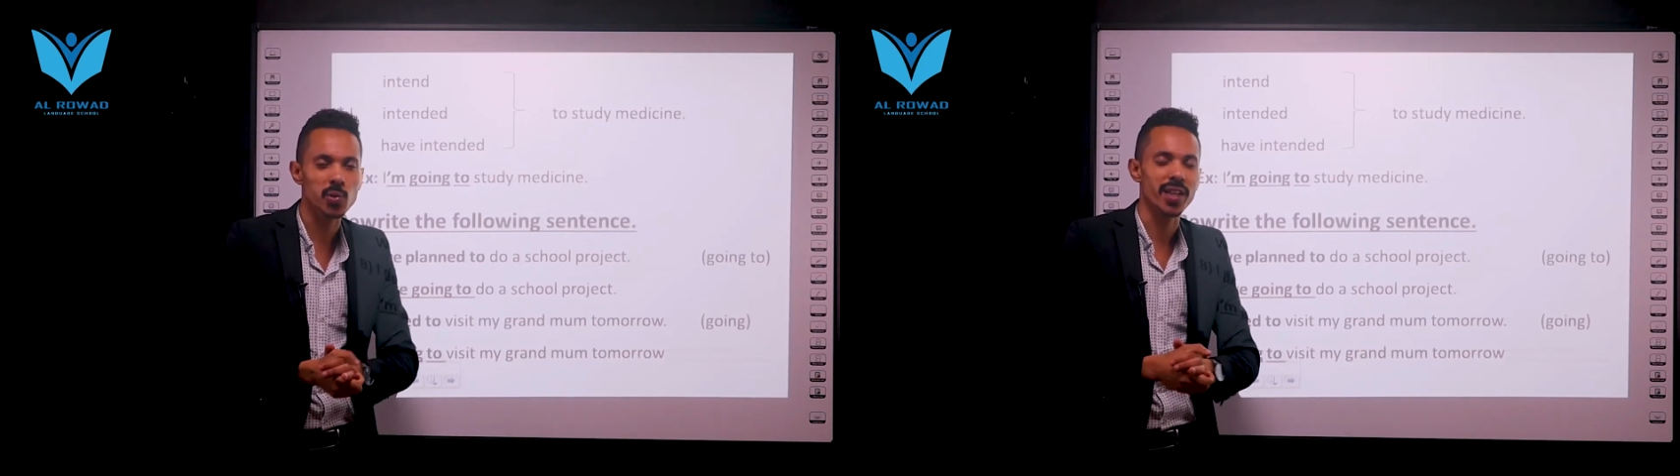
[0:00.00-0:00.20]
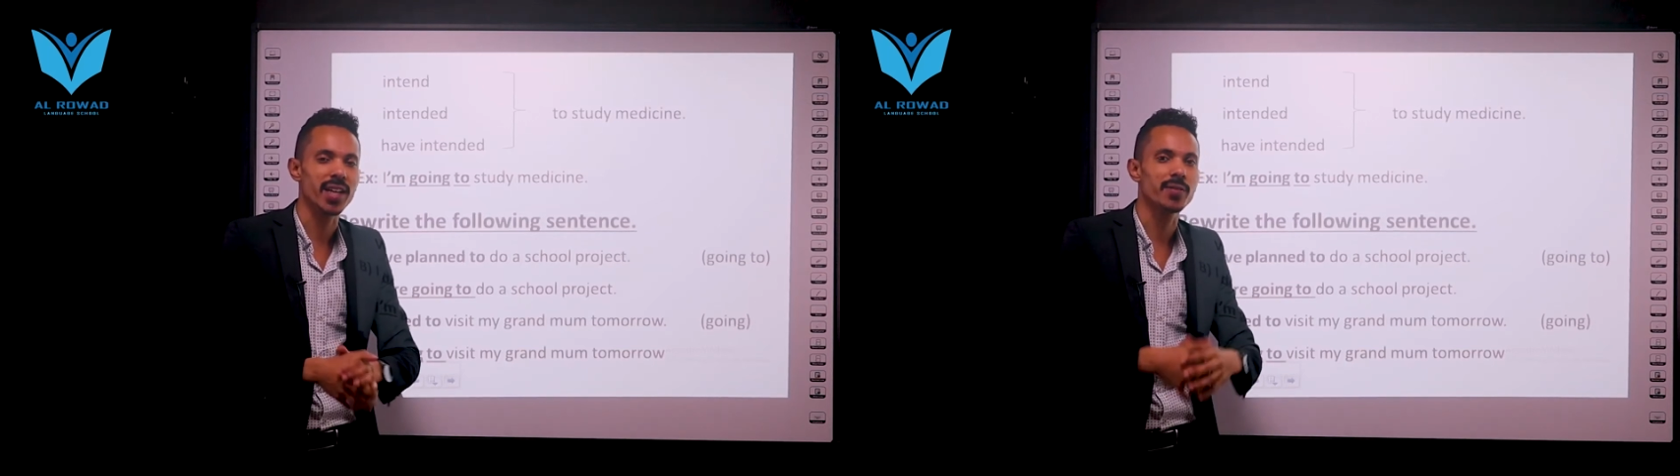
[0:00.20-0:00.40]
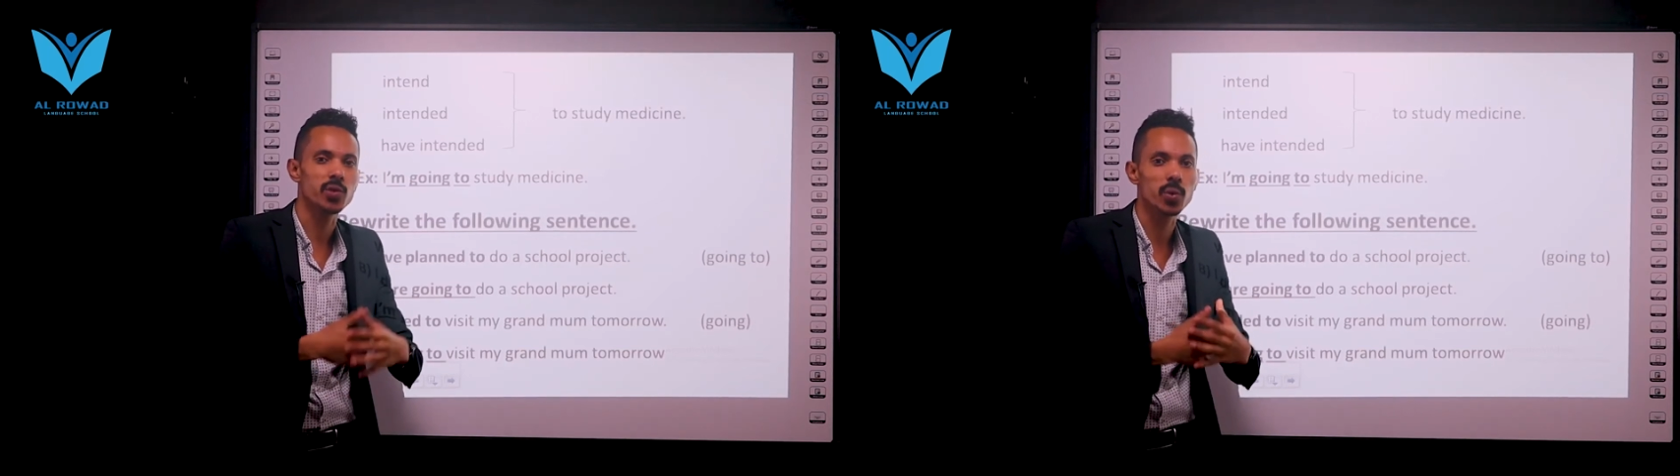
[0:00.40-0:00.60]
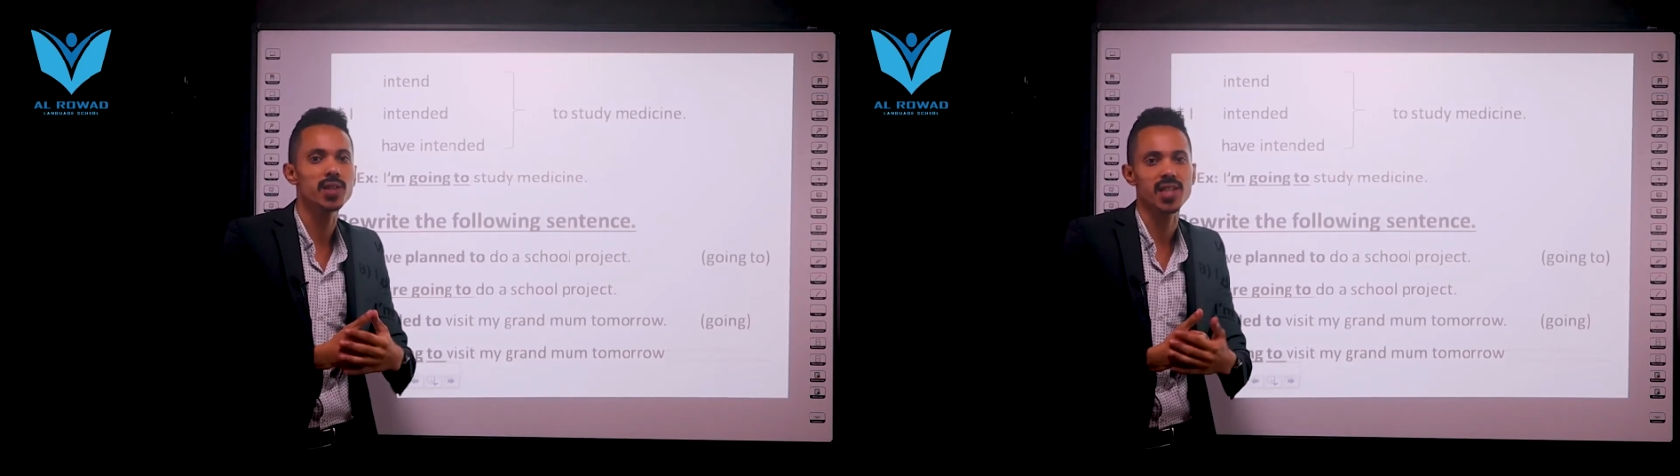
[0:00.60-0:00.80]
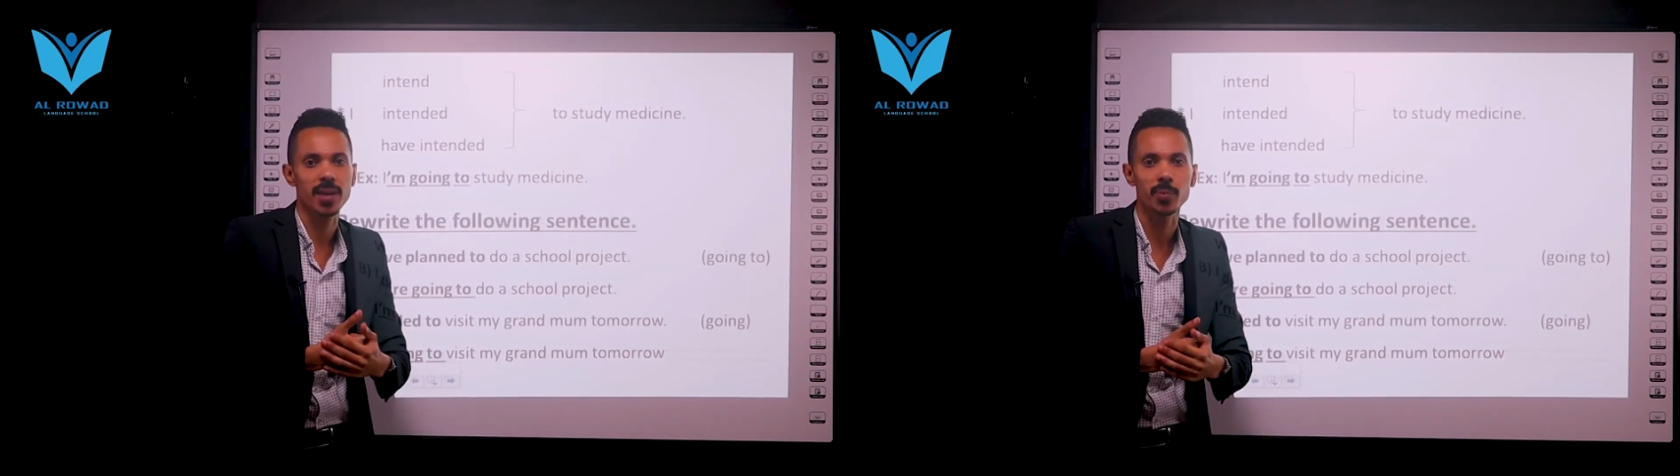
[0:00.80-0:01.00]
we have two
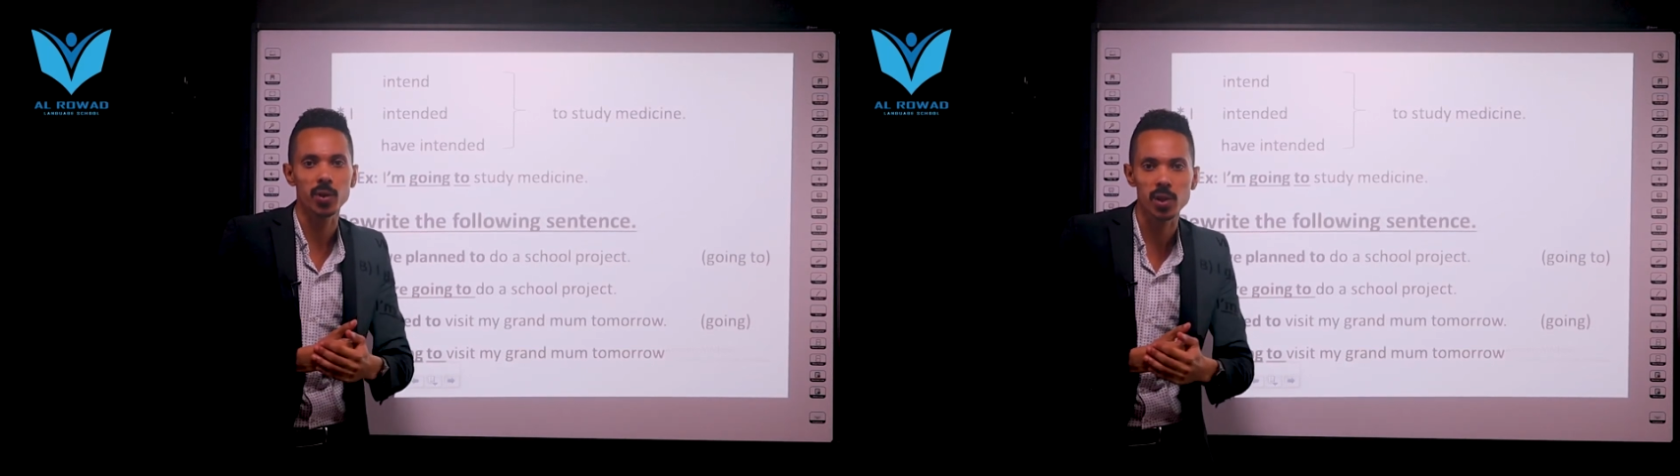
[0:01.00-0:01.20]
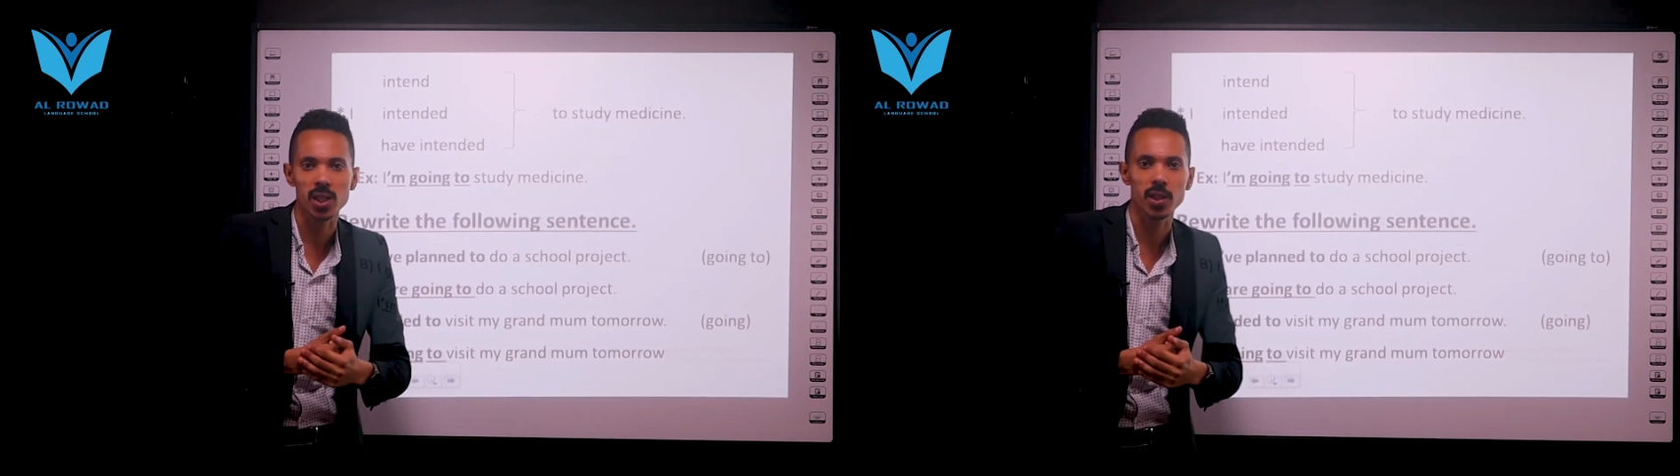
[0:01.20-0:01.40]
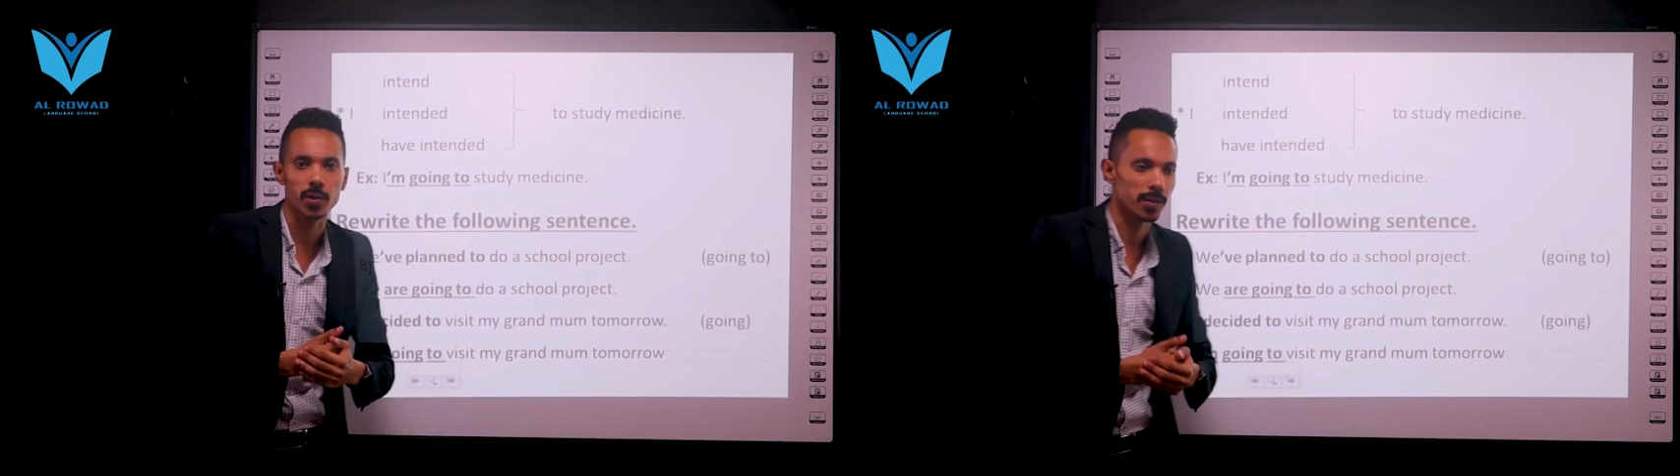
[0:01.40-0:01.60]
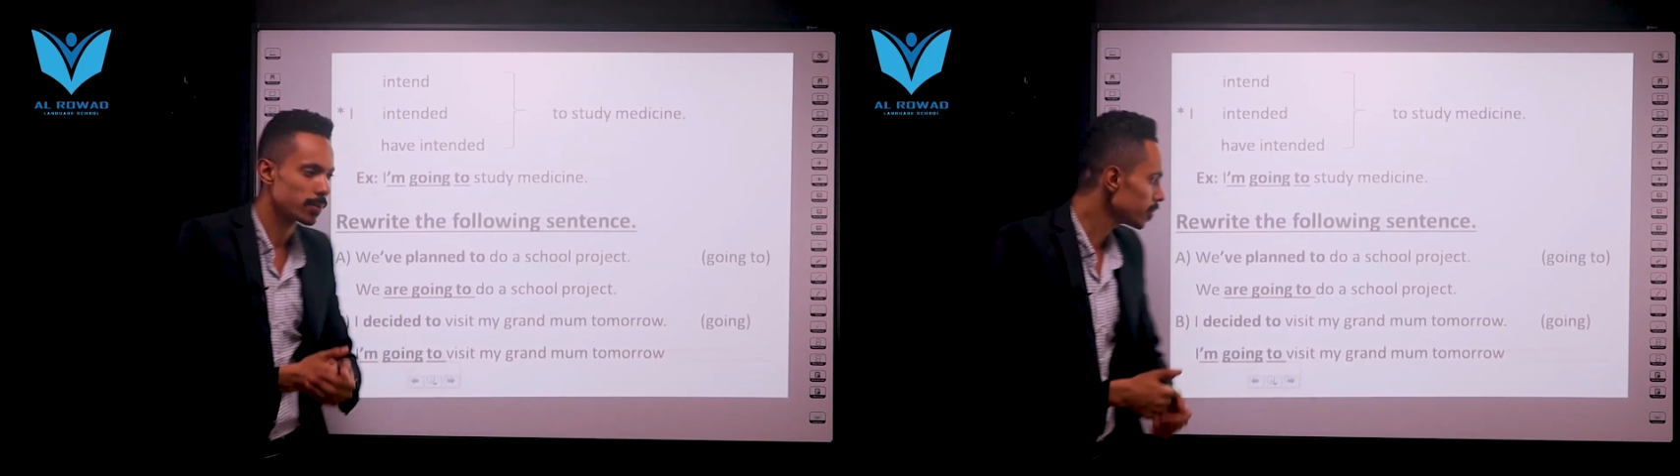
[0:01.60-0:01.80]
examples here.